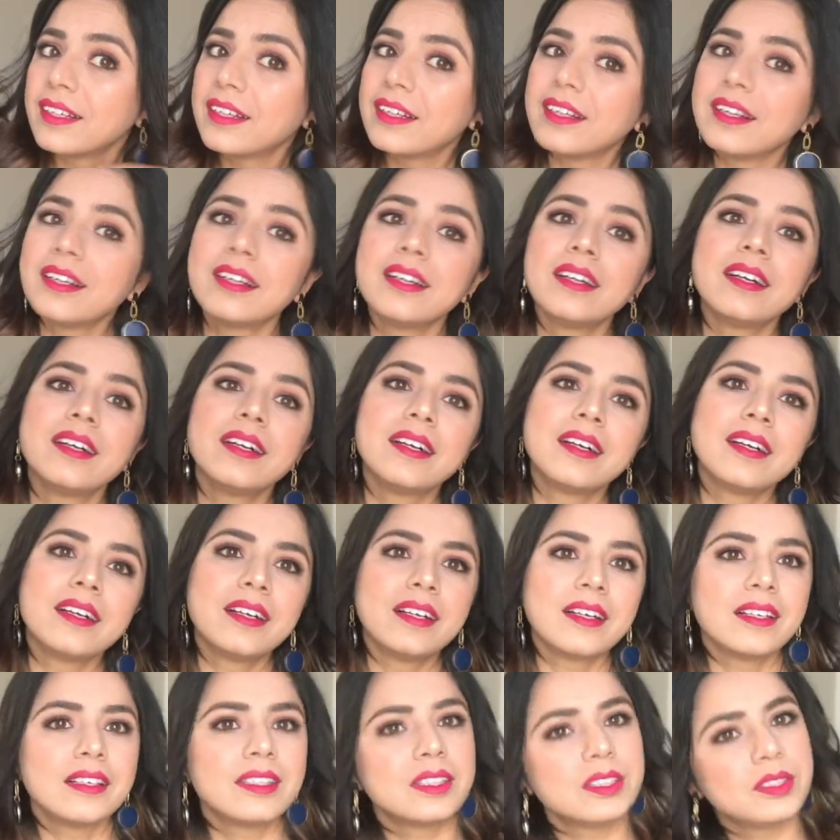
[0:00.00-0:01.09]
do like
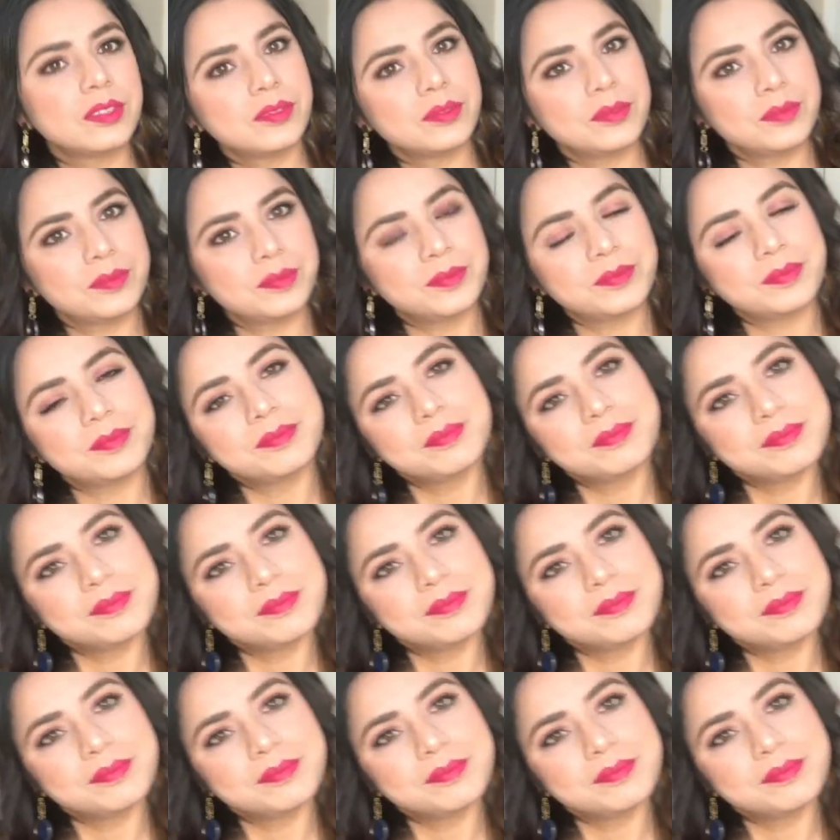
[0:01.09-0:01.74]
and subscribe to my